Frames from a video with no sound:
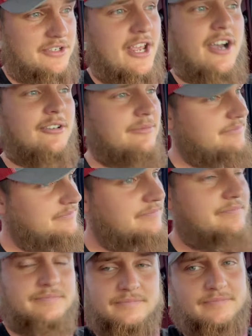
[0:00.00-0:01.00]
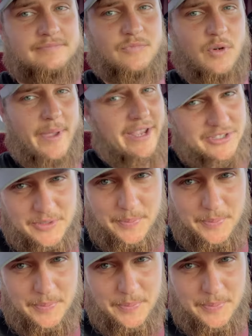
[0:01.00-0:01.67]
So, we're making some